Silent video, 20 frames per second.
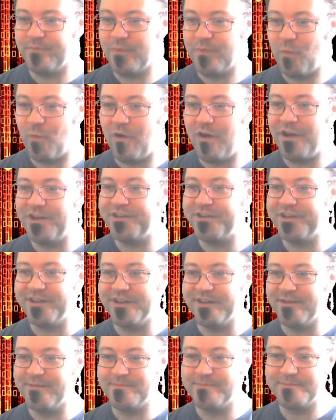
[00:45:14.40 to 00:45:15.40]

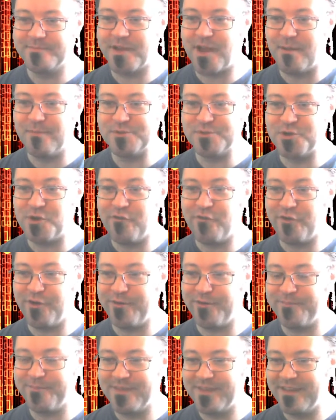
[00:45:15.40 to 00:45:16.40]
Wanda comes over
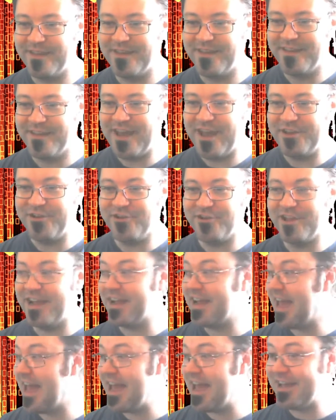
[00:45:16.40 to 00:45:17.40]
and you're
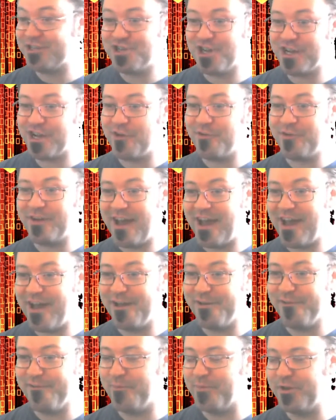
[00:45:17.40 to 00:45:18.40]
like, hey, check out
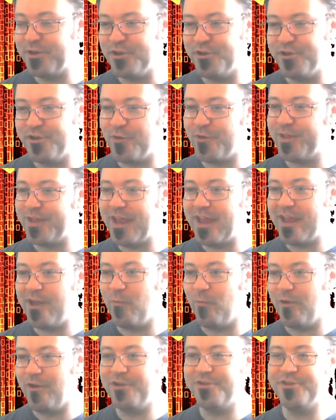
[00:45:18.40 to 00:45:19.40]
Hive, but you know that Aunt
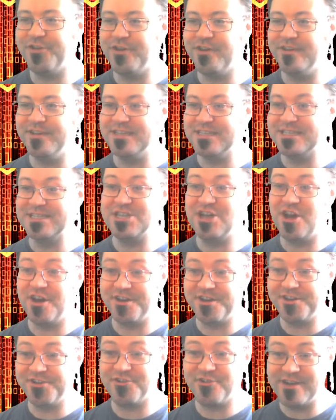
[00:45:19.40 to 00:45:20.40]
Wanda is not
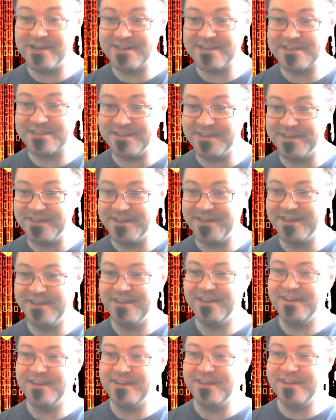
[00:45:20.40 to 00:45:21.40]
interested
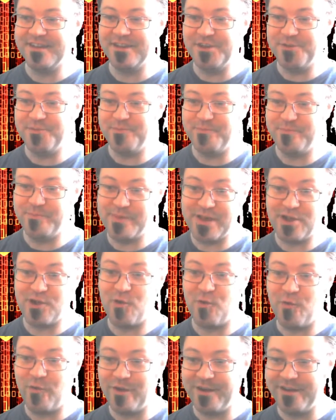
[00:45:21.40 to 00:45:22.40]
in
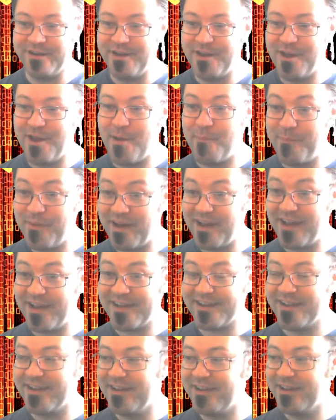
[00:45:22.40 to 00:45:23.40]
Bitcoin.
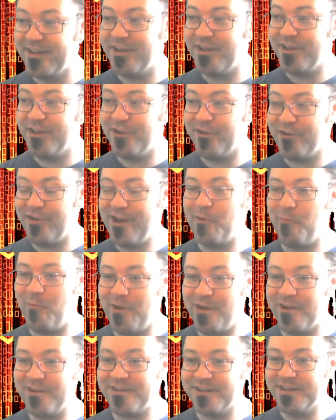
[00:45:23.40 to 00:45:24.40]
But your Aunt
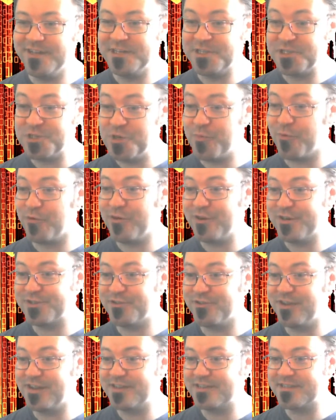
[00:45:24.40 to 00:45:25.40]
Wanda is super
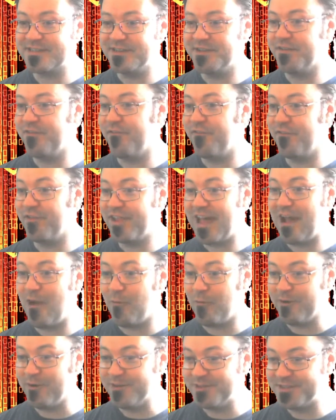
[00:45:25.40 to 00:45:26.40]
interested in
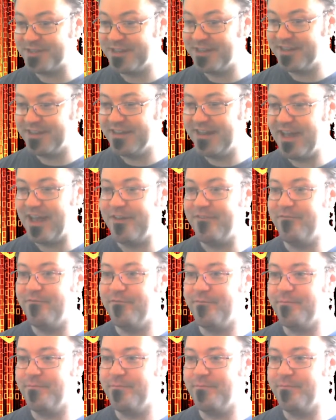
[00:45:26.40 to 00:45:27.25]
flowers, and